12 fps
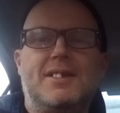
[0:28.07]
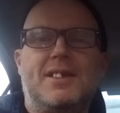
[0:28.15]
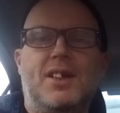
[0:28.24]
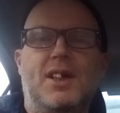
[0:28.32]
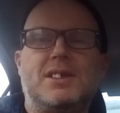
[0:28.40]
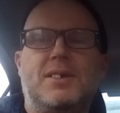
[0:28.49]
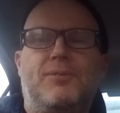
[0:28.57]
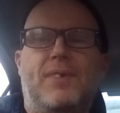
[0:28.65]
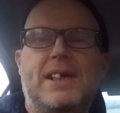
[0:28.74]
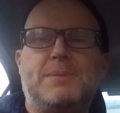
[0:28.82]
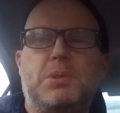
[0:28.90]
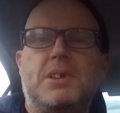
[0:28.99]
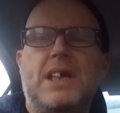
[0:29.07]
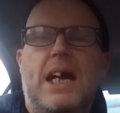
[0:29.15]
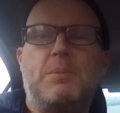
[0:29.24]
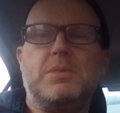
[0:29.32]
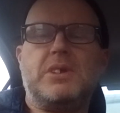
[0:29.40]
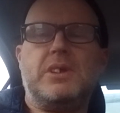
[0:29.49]
the likes of Facebook and
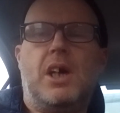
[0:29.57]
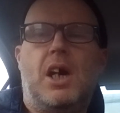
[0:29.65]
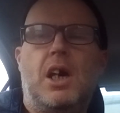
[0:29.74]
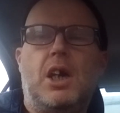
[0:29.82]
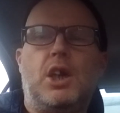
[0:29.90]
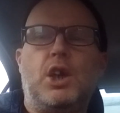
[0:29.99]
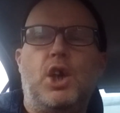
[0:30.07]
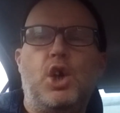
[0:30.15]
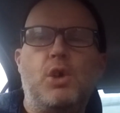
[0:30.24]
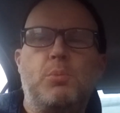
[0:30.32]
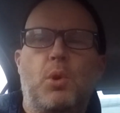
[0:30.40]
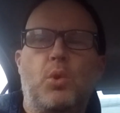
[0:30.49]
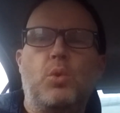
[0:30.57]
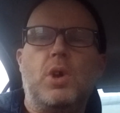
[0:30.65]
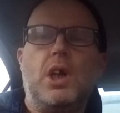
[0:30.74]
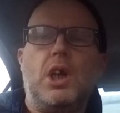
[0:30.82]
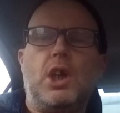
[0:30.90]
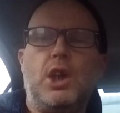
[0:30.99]
Amazon are global
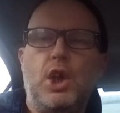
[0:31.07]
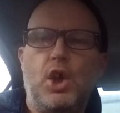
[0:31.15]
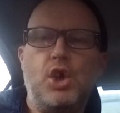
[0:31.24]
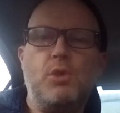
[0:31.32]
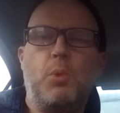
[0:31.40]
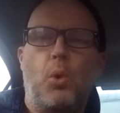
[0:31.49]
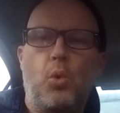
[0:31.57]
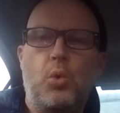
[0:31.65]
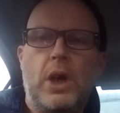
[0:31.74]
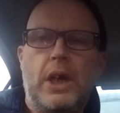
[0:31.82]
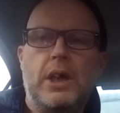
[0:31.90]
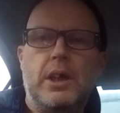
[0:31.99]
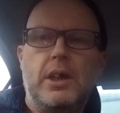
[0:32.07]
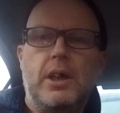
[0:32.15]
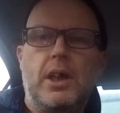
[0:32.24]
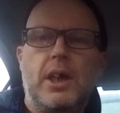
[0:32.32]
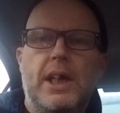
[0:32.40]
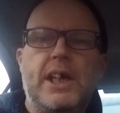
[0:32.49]
global,
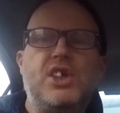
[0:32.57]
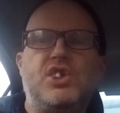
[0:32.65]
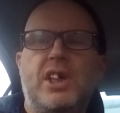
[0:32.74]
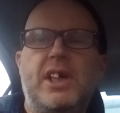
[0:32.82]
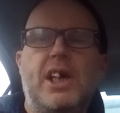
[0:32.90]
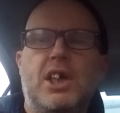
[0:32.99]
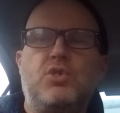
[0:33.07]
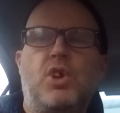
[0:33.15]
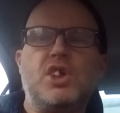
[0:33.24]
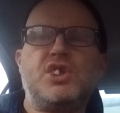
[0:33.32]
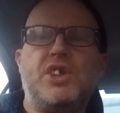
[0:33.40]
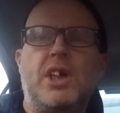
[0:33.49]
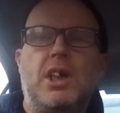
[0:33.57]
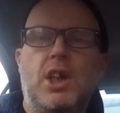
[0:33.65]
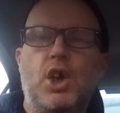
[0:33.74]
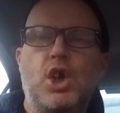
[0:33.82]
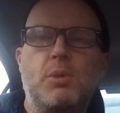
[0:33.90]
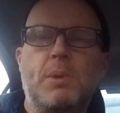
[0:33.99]
e.g., across the
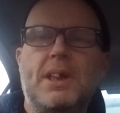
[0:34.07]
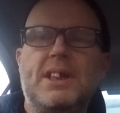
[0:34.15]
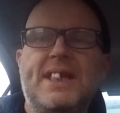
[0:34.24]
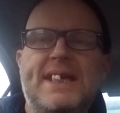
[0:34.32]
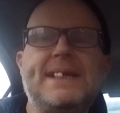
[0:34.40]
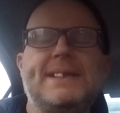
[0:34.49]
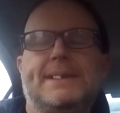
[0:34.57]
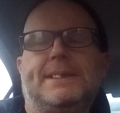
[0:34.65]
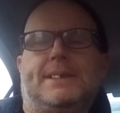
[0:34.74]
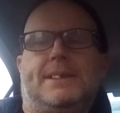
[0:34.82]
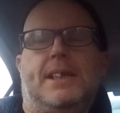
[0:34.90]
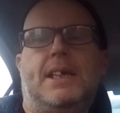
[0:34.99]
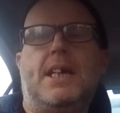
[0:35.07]
globe, leaders.